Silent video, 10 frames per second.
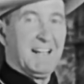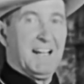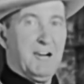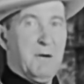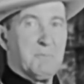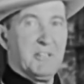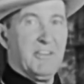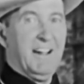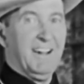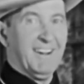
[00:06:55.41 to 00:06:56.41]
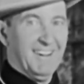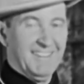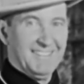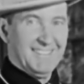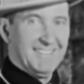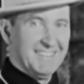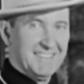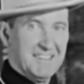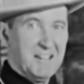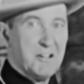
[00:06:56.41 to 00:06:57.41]
clear up to there.
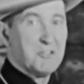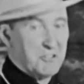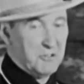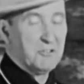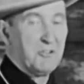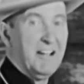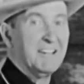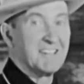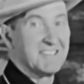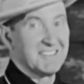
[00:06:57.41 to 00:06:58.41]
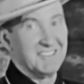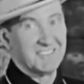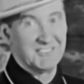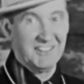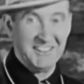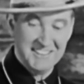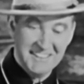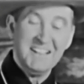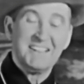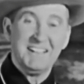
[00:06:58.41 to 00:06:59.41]
Shrewd traders, those fellows.
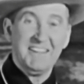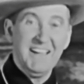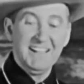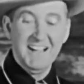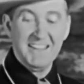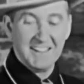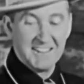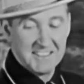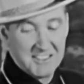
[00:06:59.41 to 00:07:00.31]
Now that, I think, is